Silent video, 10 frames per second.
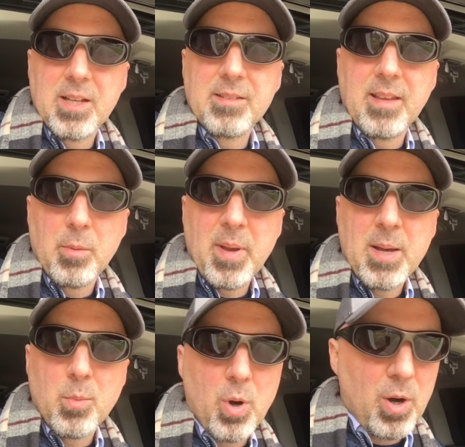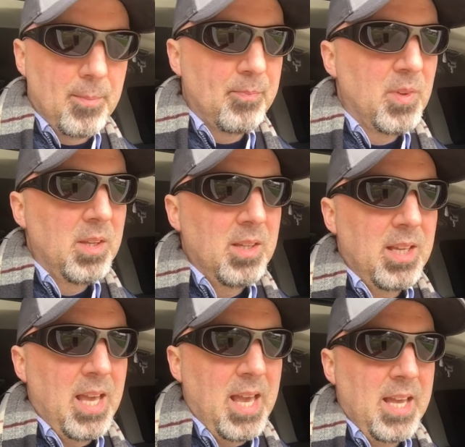Dale Baumwall.
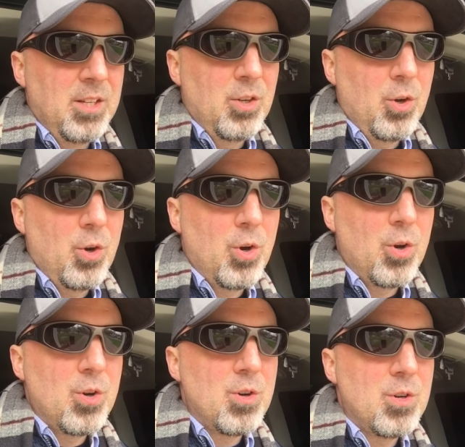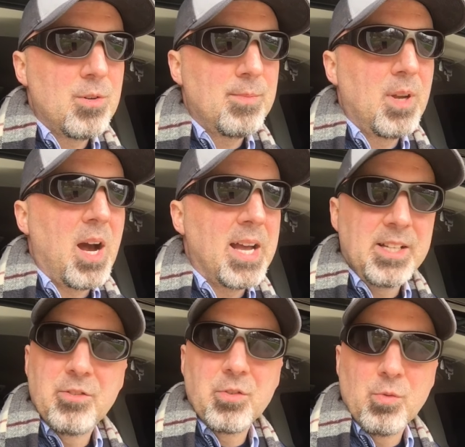And her
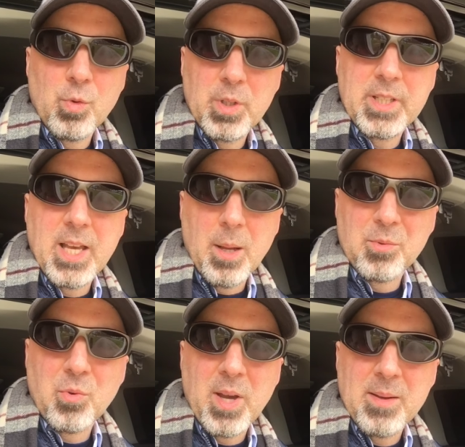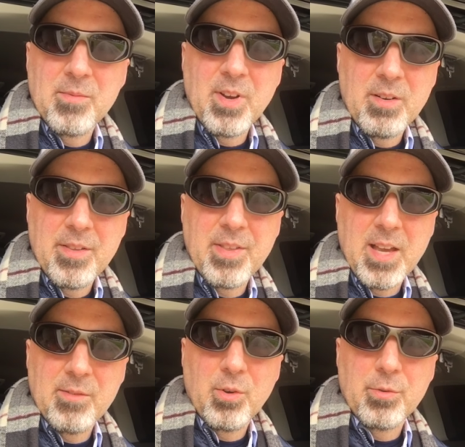guidance really helped. So I am very
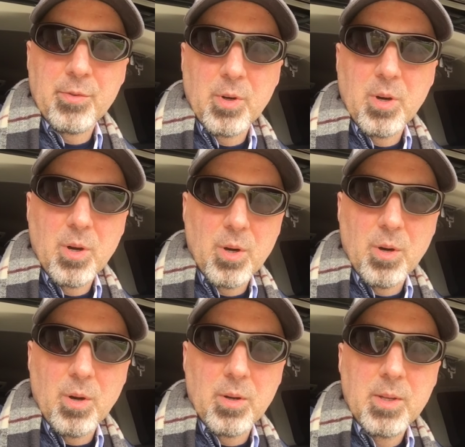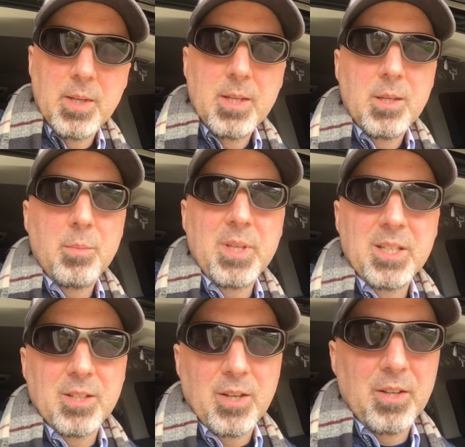thankful for her
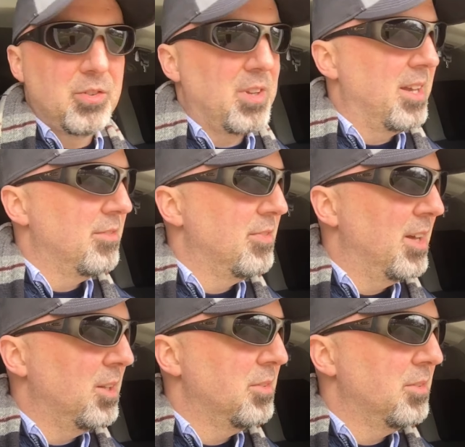because I felt